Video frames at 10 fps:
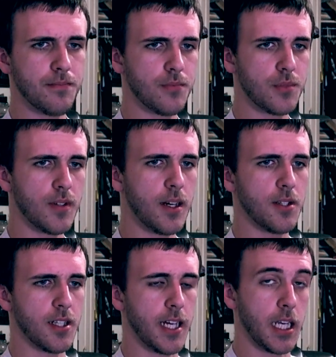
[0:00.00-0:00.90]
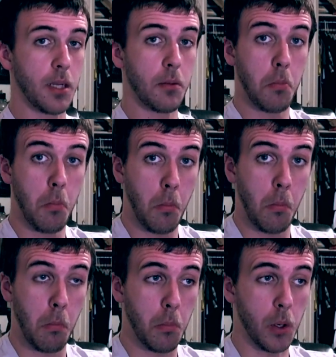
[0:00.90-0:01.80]
So I was like,
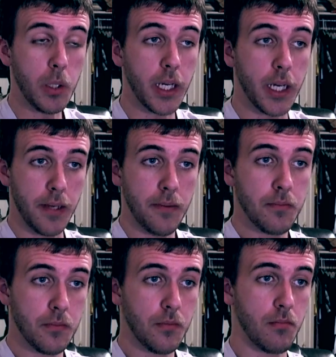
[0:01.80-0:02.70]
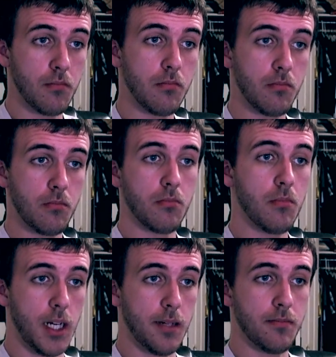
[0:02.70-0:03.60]
okay,
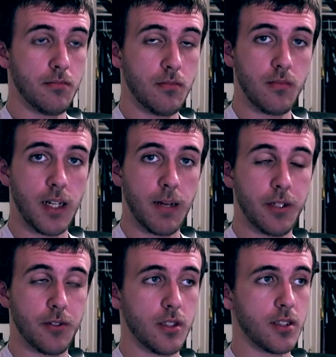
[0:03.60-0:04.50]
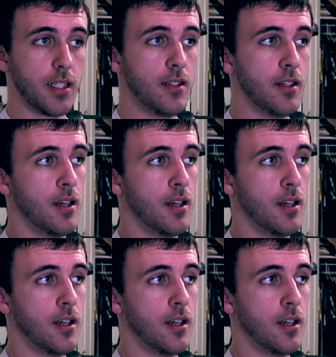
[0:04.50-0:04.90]
I'm interested.